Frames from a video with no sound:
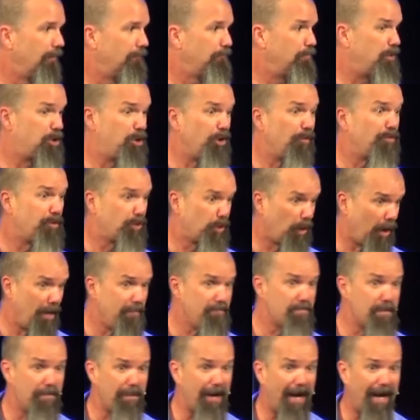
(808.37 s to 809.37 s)
But you've
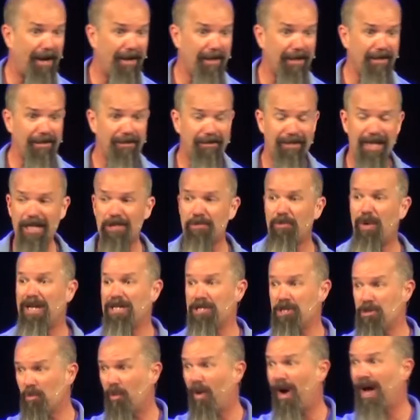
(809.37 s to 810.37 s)
dreamed about it. That's why
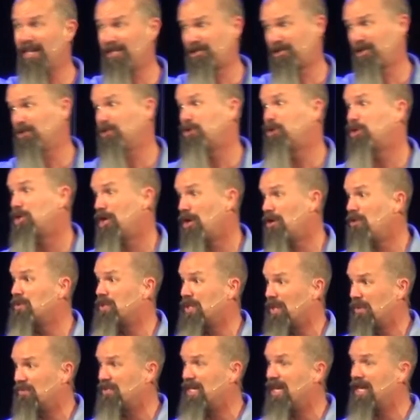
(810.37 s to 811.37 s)
you watch those shows
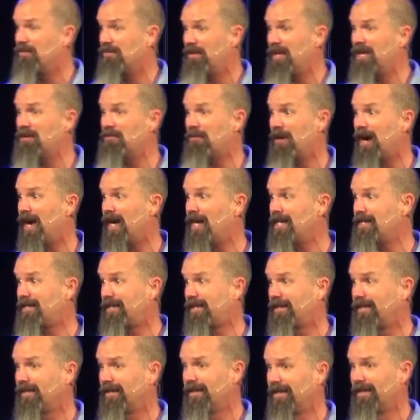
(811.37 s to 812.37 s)
on TV,
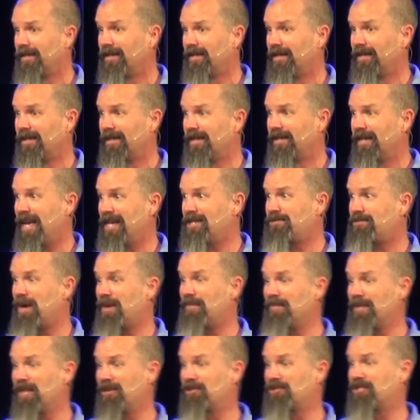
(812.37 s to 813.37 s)
right? That's why
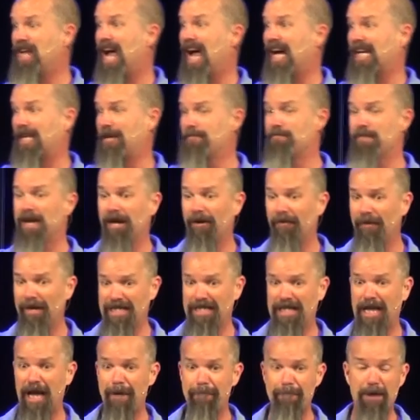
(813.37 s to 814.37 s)
when those
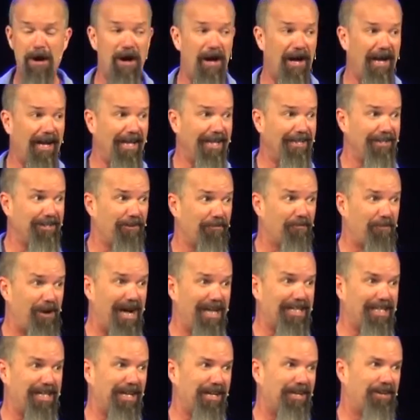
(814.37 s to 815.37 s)
documentaries come on, you're
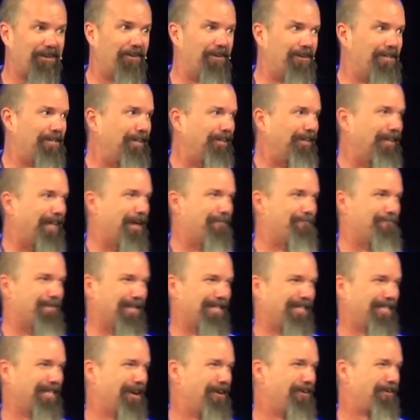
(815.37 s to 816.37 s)
watching it going, dude, that'd
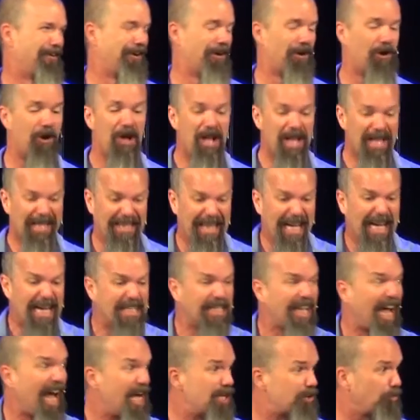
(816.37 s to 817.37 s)
be so cool.
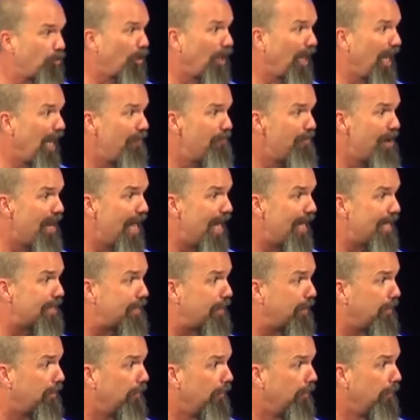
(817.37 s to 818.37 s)
These guys were living
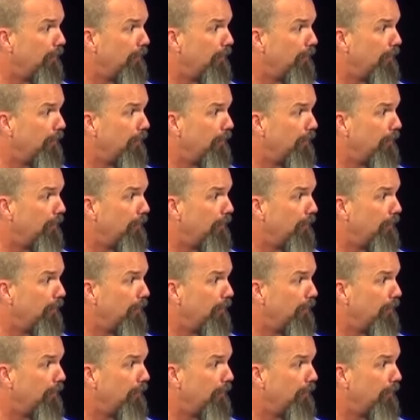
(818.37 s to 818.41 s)
it.